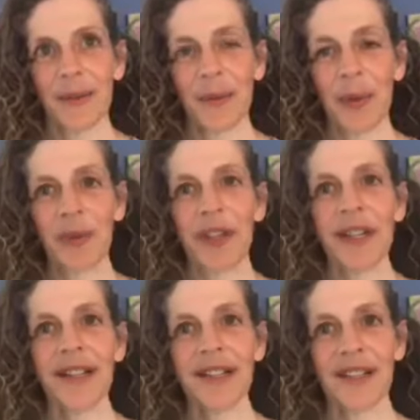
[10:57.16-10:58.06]
when we're
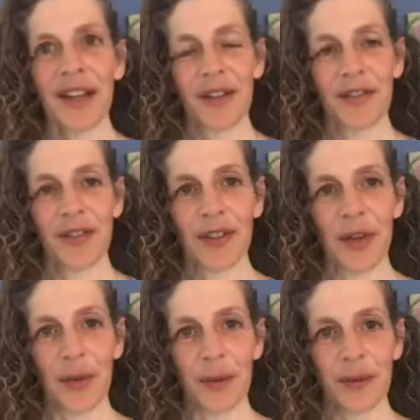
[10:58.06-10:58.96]
in a state of
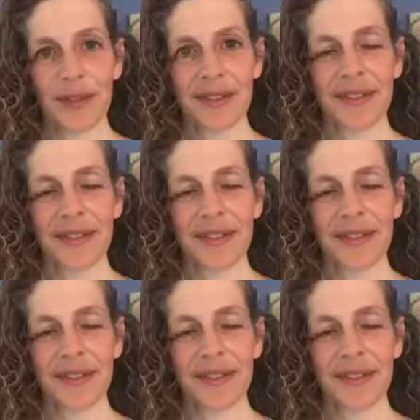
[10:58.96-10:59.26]
flow,